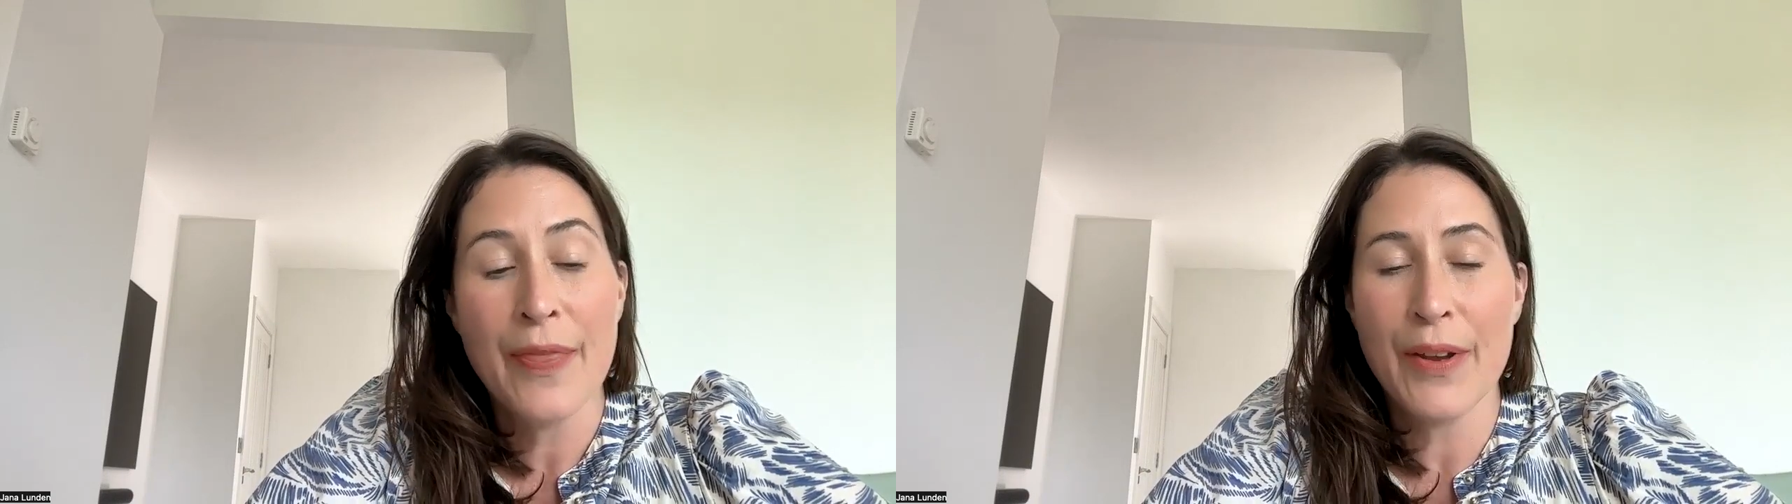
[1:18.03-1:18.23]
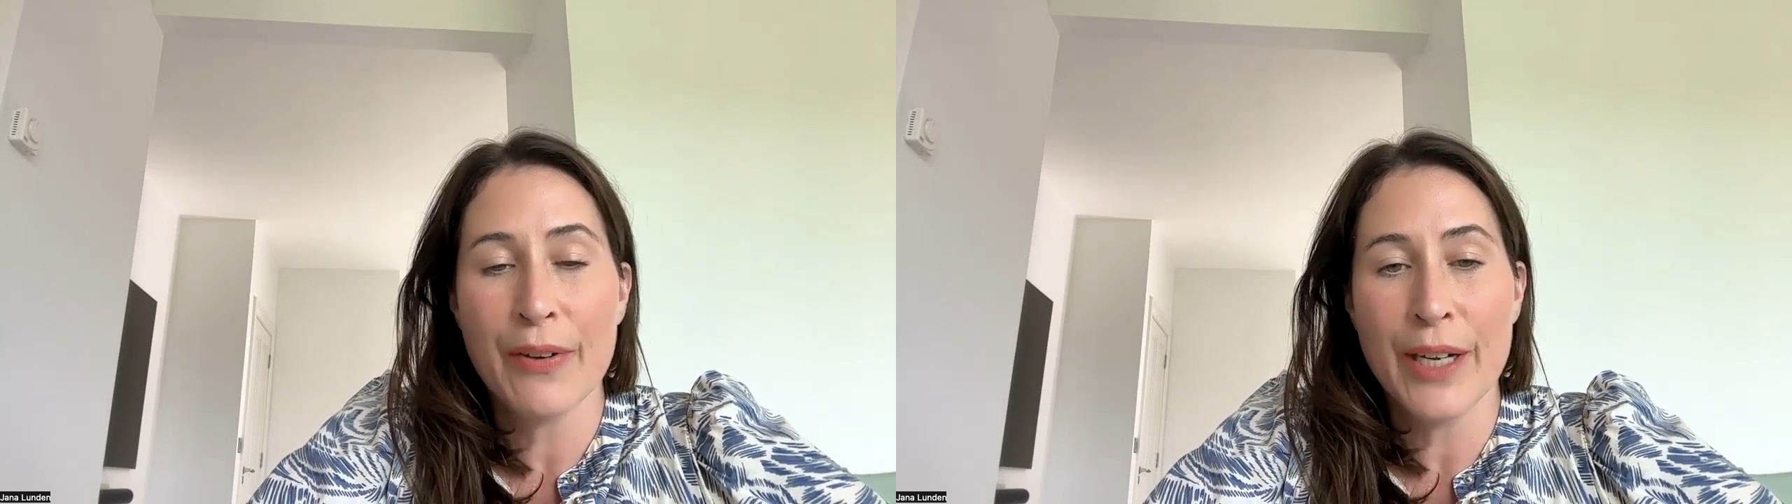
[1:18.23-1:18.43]

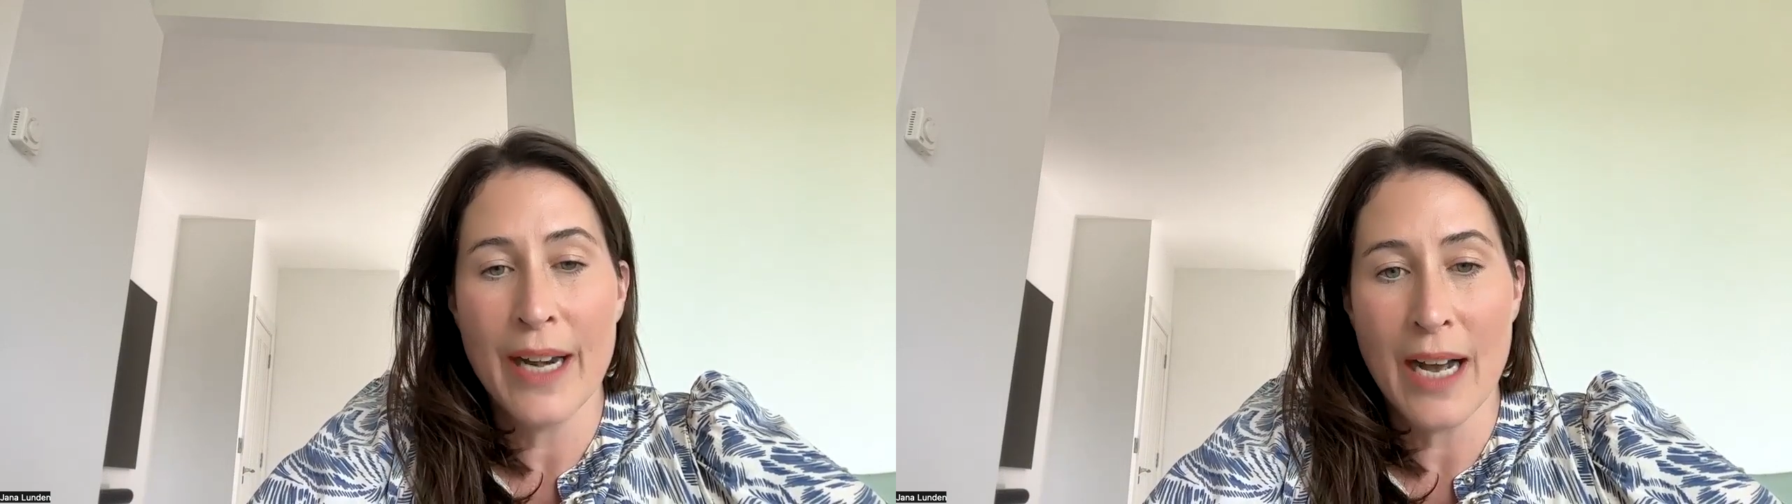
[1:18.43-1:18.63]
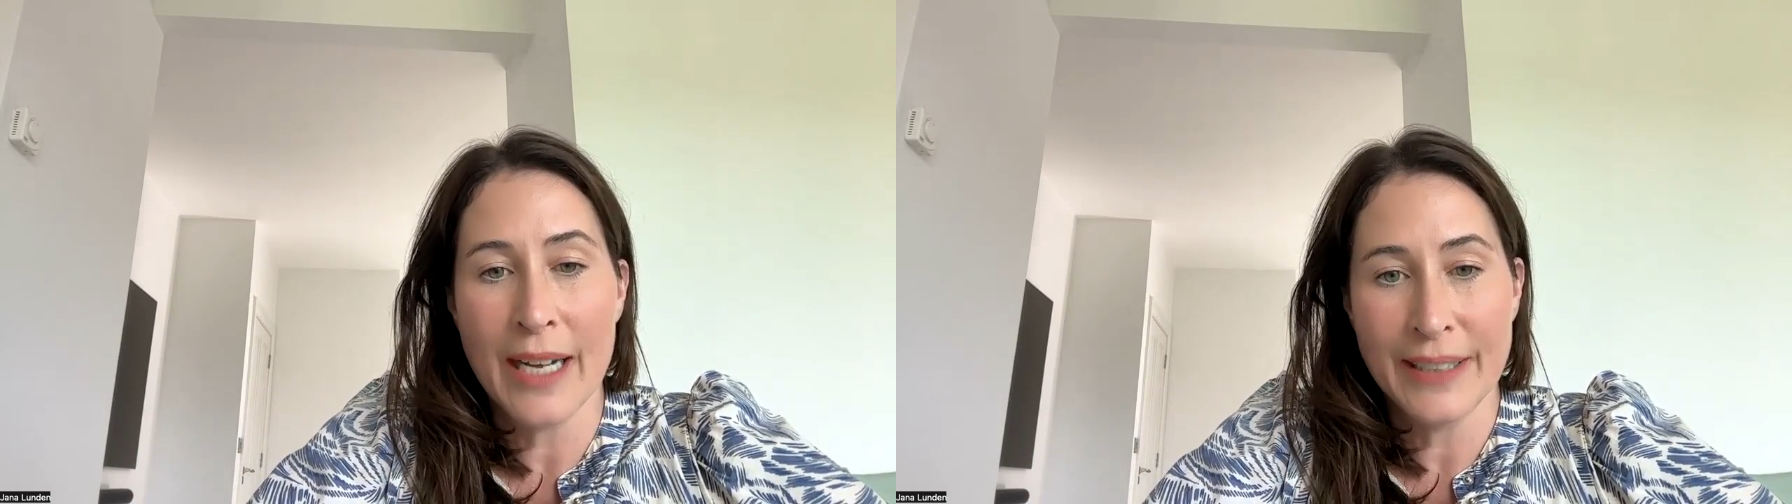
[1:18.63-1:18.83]
there are
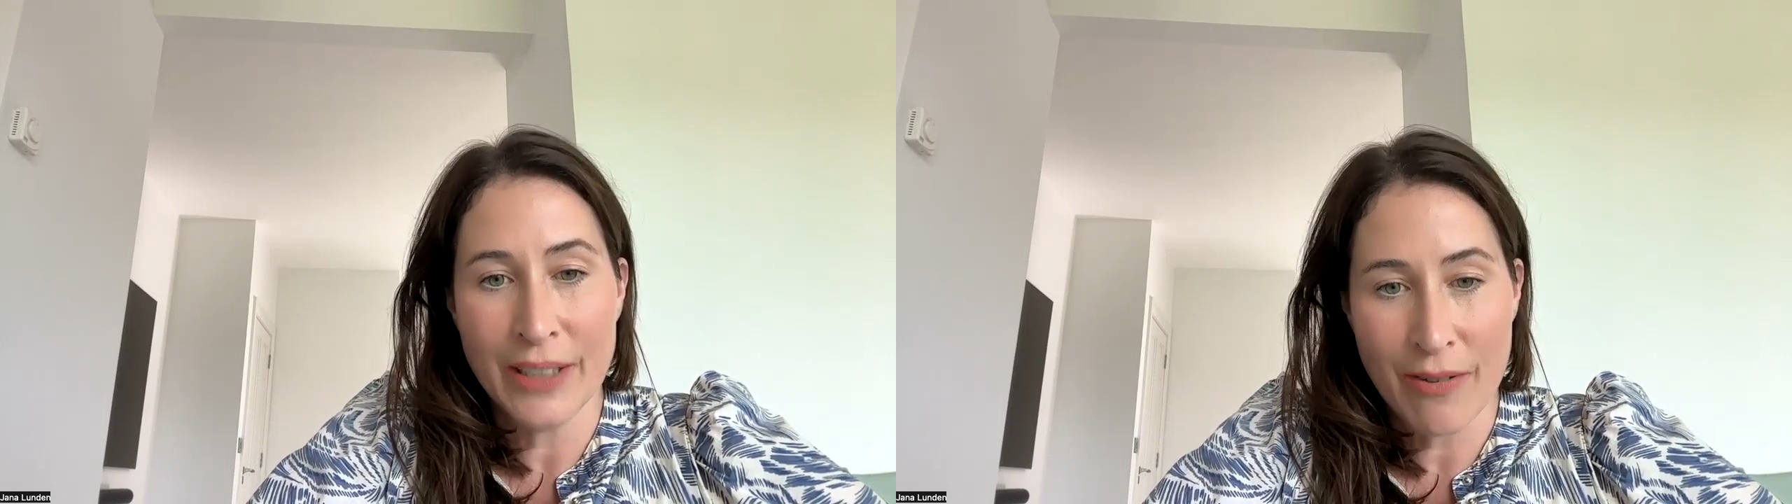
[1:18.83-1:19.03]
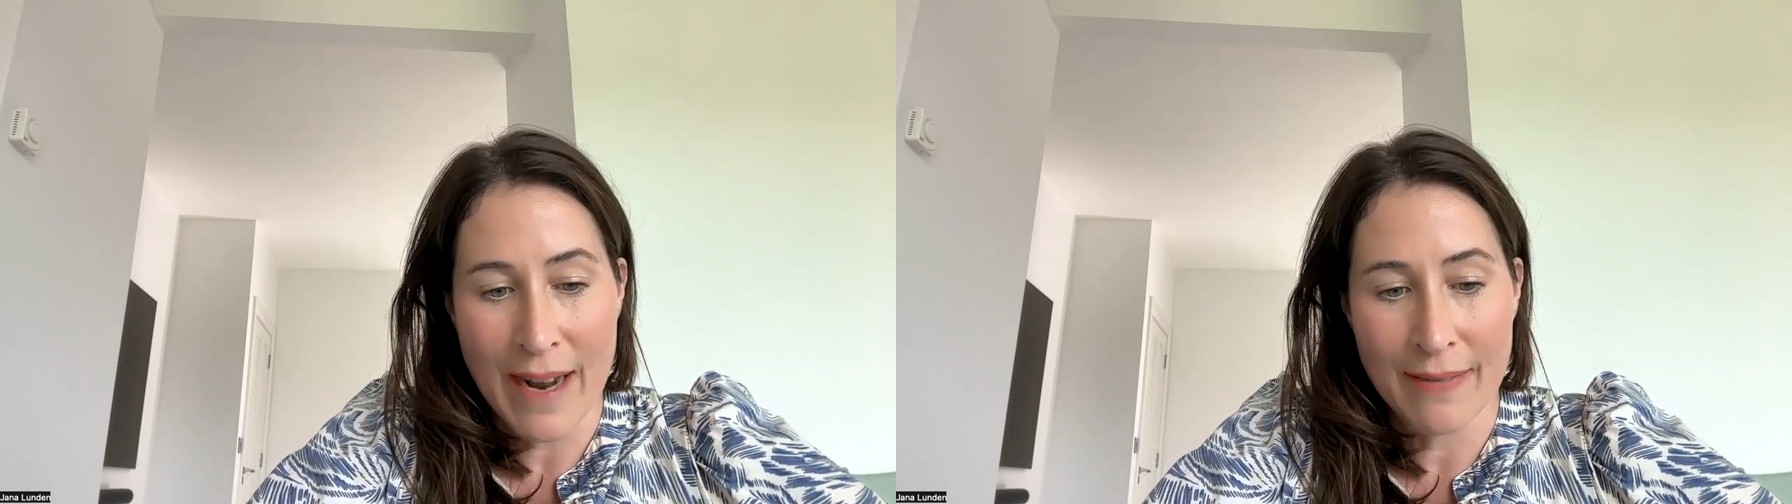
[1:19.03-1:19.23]
9
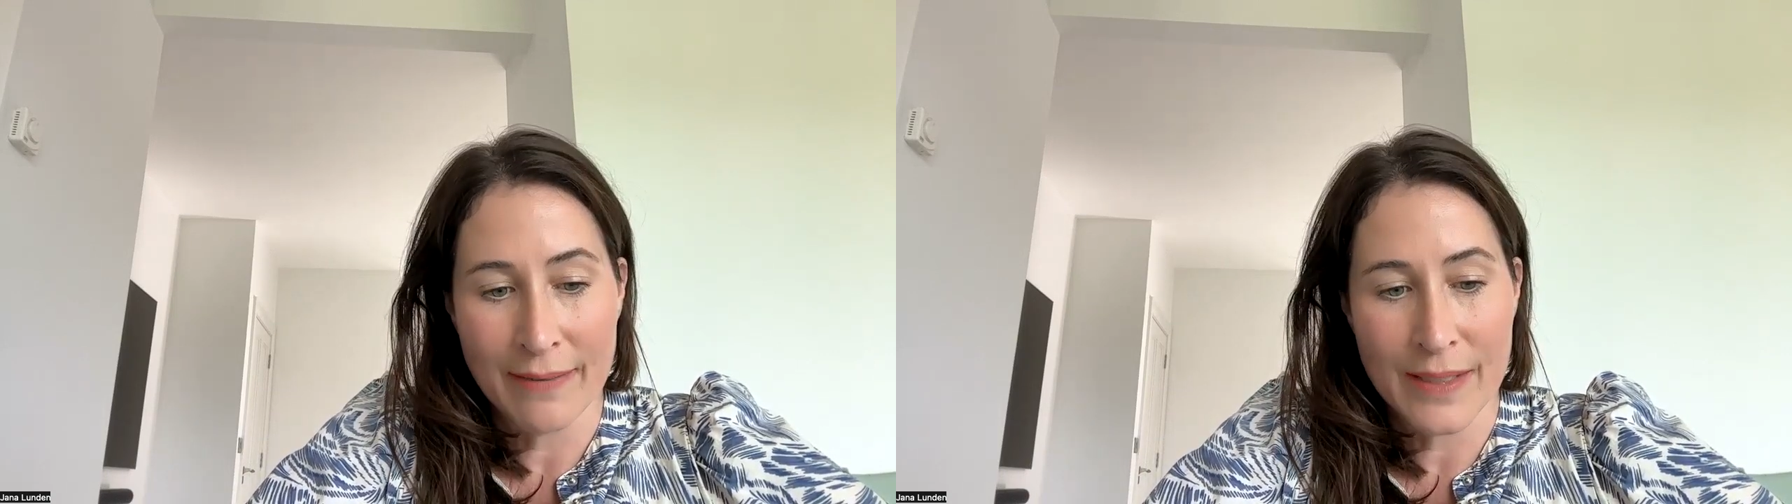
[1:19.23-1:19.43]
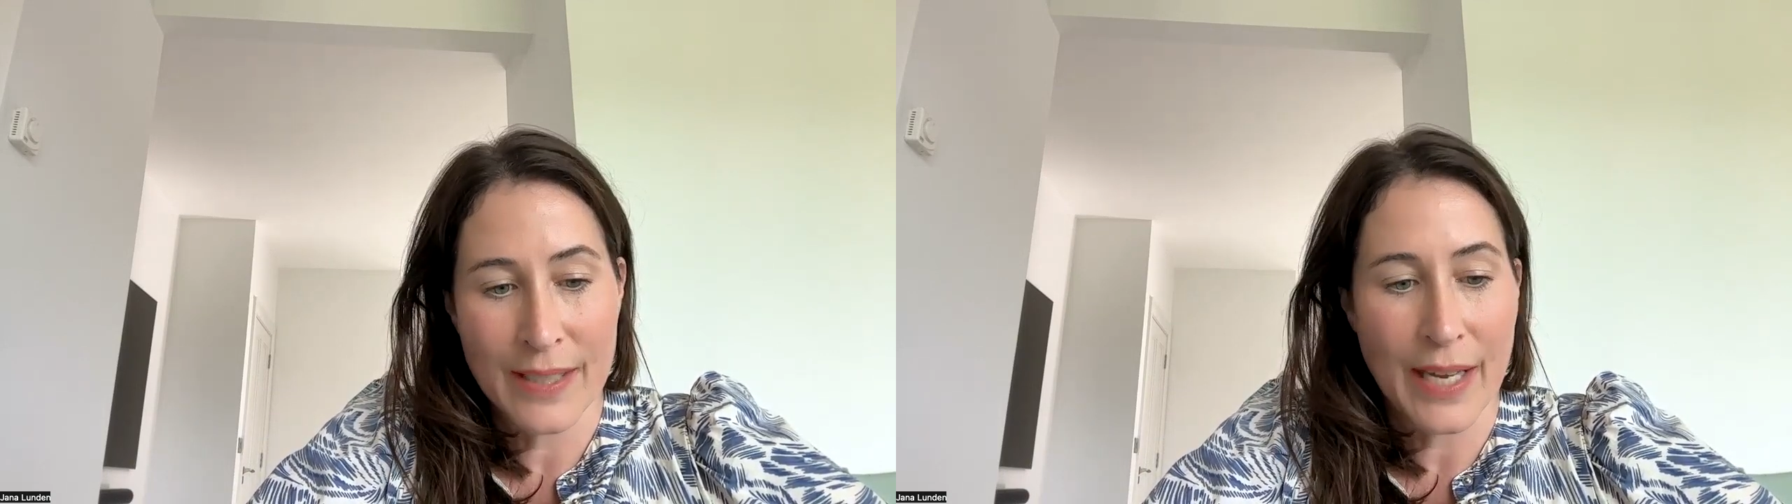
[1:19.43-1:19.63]

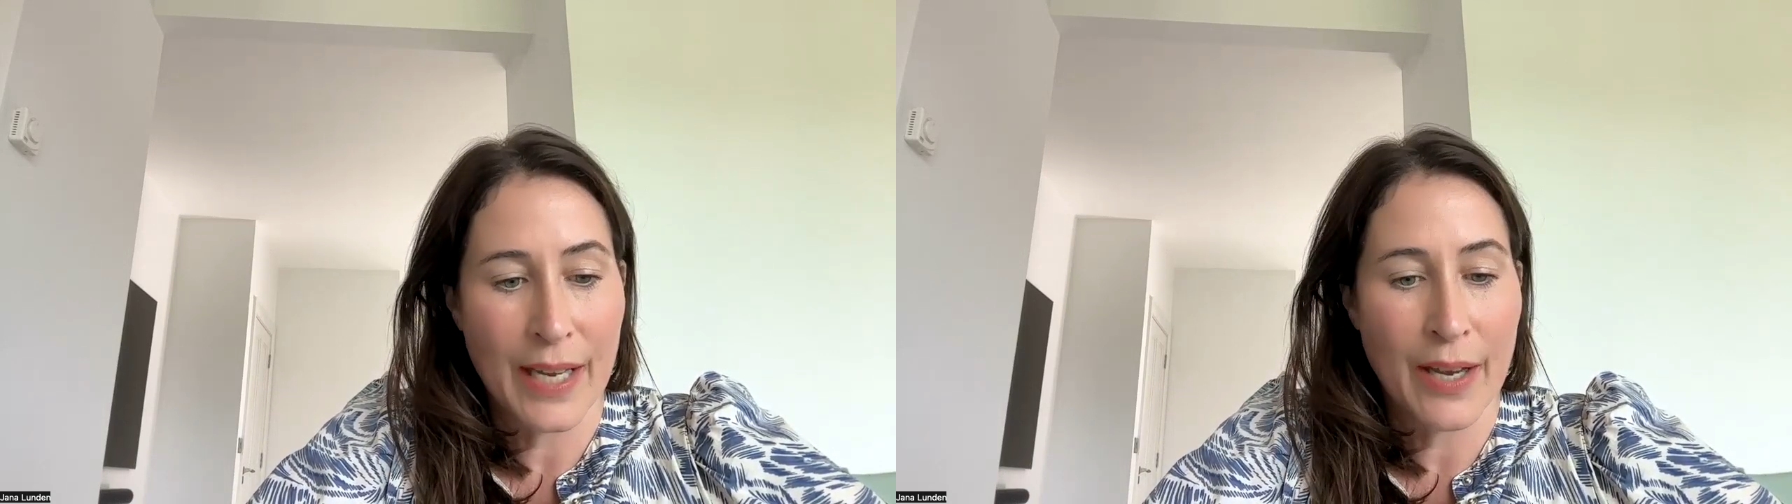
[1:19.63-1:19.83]
grounds